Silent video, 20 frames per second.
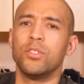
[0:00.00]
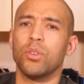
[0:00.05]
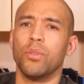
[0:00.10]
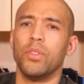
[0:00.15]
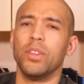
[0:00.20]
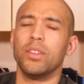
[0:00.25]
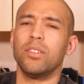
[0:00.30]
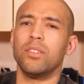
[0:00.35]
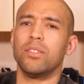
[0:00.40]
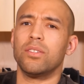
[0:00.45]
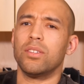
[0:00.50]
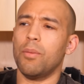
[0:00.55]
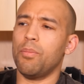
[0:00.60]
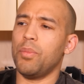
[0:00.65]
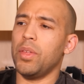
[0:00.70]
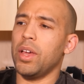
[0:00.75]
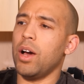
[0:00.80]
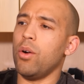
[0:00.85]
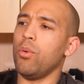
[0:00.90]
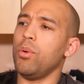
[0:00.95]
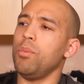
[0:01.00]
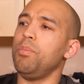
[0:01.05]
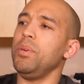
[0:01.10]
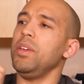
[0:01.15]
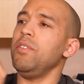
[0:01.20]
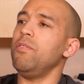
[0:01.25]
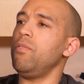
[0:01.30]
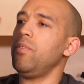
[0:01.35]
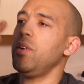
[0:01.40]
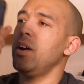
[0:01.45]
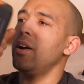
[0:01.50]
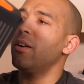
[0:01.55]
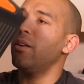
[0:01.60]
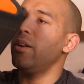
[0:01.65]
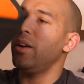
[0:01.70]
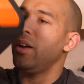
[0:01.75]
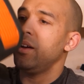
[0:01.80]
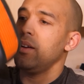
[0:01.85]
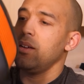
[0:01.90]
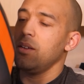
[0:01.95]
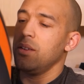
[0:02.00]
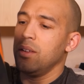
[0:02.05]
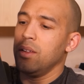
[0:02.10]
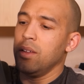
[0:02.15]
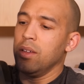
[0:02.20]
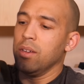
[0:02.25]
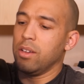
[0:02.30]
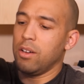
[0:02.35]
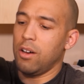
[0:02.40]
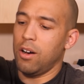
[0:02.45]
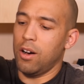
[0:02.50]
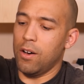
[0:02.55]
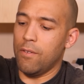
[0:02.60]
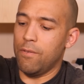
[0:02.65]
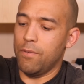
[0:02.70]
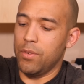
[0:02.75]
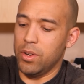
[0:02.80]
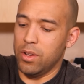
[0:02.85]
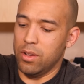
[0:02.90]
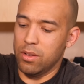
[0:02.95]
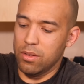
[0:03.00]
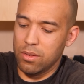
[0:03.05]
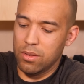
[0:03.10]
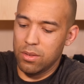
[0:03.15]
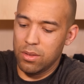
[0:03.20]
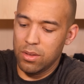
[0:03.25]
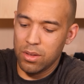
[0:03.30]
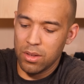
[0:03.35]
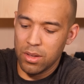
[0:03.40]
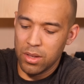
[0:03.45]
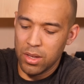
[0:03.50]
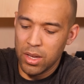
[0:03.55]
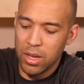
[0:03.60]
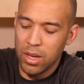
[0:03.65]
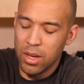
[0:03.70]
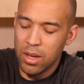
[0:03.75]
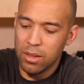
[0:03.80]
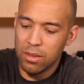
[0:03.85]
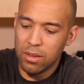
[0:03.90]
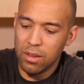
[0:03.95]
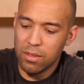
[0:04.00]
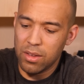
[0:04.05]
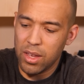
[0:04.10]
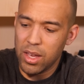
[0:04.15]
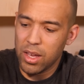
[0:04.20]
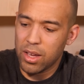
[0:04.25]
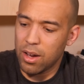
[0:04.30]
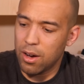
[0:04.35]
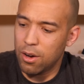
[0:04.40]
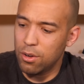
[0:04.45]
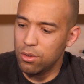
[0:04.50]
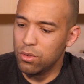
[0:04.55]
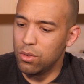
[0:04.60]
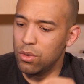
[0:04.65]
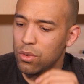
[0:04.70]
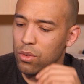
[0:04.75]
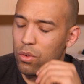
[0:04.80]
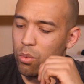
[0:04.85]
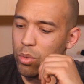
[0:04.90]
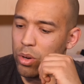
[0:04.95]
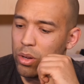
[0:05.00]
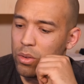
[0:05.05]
So this is something I would be very confident to take out to the